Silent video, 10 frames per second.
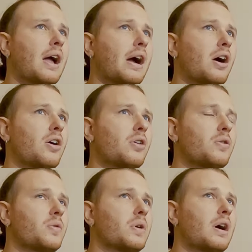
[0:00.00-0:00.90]

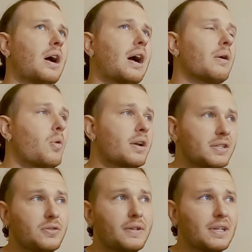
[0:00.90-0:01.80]
how I
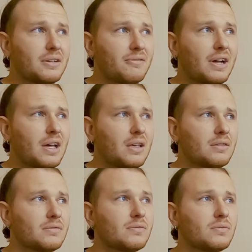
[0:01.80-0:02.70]
wanted to identify
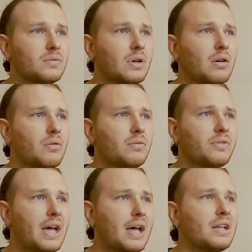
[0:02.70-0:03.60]

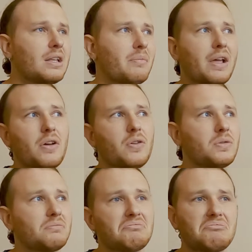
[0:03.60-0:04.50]
that in my
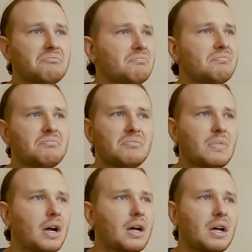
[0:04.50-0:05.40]
own
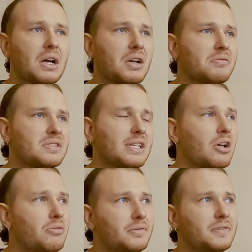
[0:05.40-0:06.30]

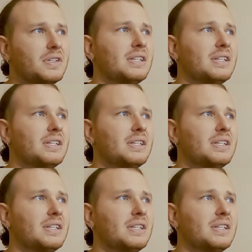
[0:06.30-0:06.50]
self.